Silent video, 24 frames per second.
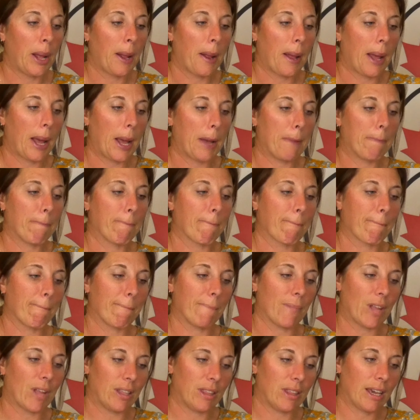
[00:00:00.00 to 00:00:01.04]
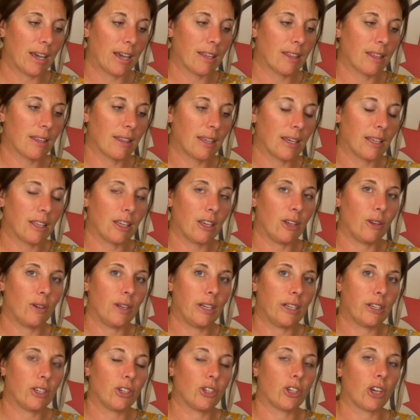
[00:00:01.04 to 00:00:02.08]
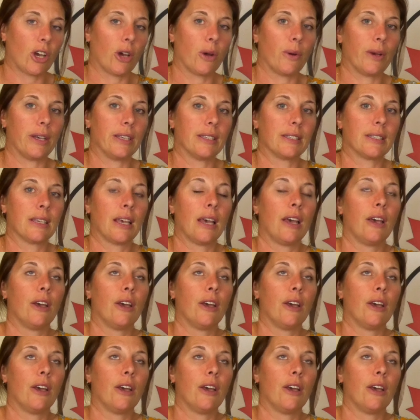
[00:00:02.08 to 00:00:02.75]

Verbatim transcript: Um, the other thing that you need to show is